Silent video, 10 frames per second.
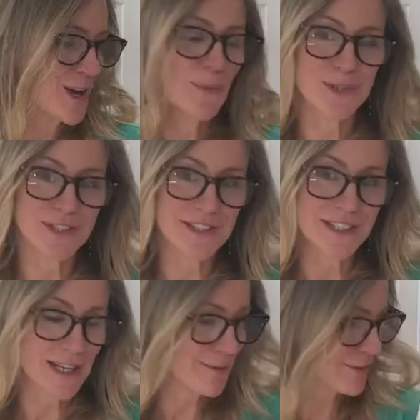which is the
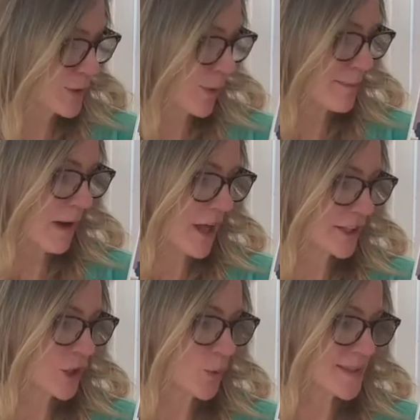name for the way
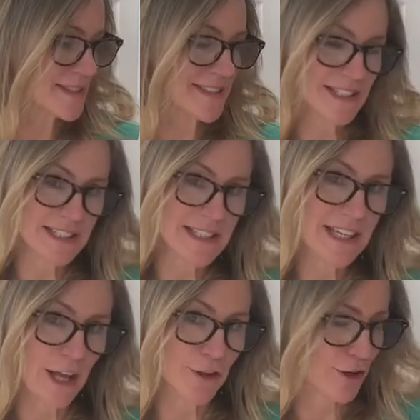molecules stick
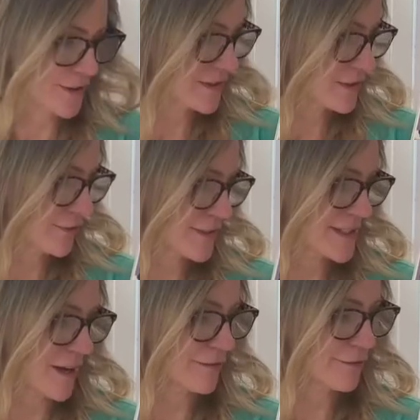together on the surface
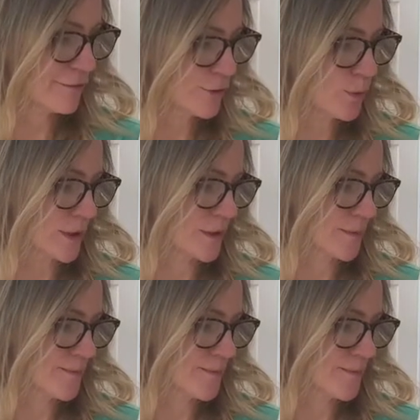of a fluid.